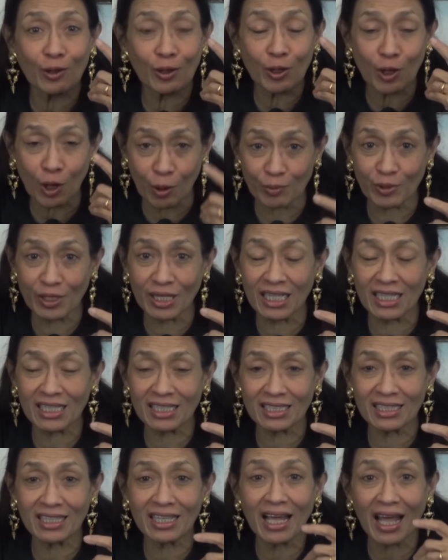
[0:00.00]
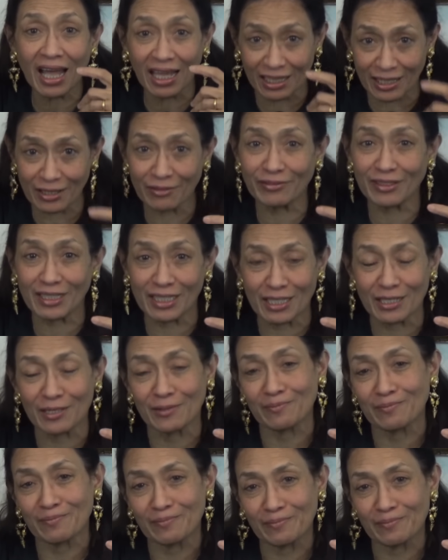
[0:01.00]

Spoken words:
communist activity.